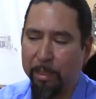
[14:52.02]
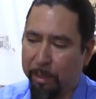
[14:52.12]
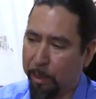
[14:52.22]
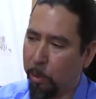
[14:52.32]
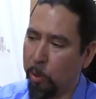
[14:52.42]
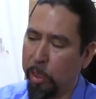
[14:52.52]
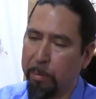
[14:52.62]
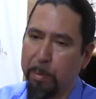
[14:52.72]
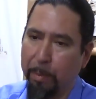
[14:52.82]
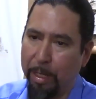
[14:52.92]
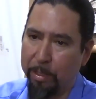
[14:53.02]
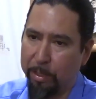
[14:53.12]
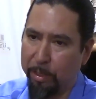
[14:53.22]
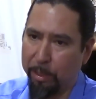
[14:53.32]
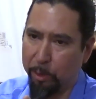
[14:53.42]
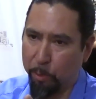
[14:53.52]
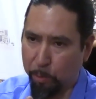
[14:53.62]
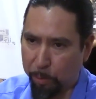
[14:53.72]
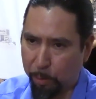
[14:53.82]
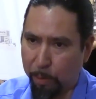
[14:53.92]
the cruise ships, plus the
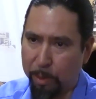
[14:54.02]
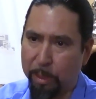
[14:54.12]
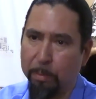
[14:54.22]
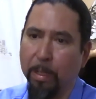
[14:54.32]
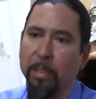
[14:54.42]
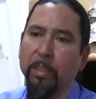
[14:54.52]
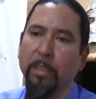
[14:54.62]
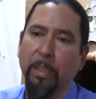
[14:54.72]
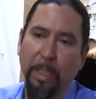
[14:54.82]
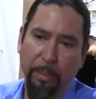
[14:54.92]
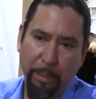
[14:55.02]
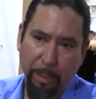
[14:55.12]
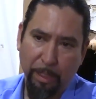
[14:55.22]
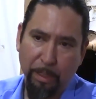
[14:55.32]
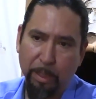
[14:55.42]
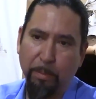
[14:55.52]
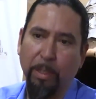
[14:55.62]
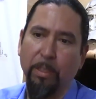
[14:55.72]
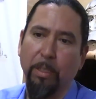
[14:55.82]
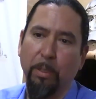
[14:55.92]
school tours, plus the Celtic Colors,
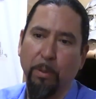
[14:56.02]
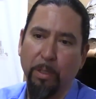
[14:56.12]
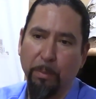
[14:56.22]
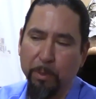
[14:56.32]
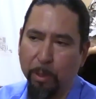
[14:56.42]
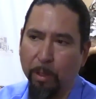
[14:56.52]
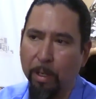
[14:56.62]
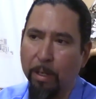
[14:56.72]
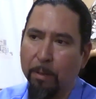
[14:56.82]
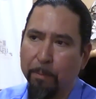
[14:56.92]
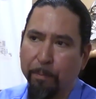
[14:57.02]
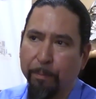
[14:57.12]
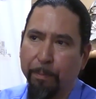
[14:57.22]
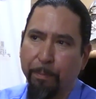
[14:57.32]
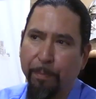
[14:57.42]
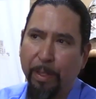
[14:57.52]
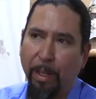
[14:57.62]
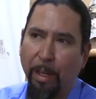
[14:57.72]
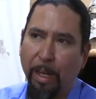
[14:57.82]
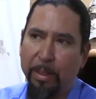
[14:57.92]
plus the tourism. So
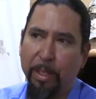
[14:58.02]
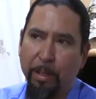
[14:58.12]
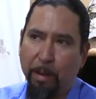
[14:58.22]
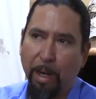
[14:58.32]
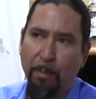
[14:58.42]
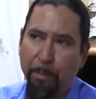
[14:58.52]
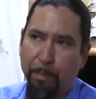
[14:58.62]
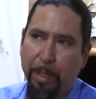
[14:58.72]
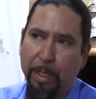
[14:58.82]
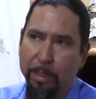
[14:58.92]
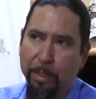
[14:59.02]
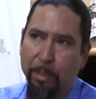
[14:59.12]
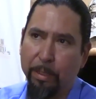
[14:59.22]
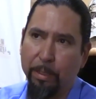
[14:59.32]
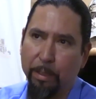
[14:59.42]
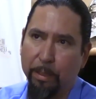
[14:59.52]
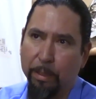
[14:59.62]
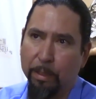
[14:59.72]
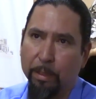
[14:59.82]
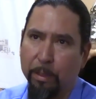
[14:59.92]
I think our biggest
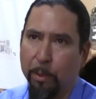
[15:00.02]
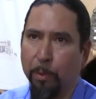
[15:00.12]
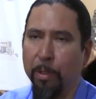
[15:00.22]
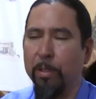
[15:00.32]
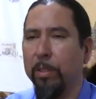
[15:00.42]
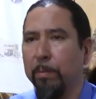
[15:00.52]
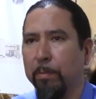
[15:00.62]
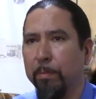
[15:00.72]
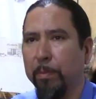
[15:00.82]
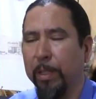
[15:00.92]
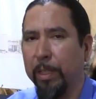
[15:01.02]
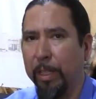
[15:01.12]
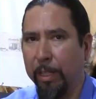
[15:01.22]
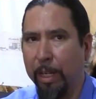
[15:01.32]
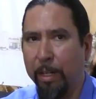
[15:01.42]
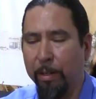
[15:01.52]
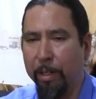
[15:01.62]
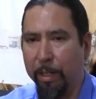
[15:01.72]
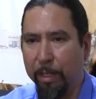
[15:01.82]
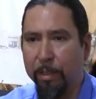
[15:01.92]
tourism in that
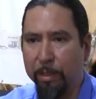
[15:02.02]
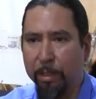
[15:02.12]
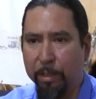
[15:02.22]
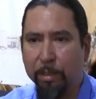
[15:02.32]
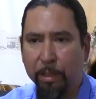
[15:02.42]
area is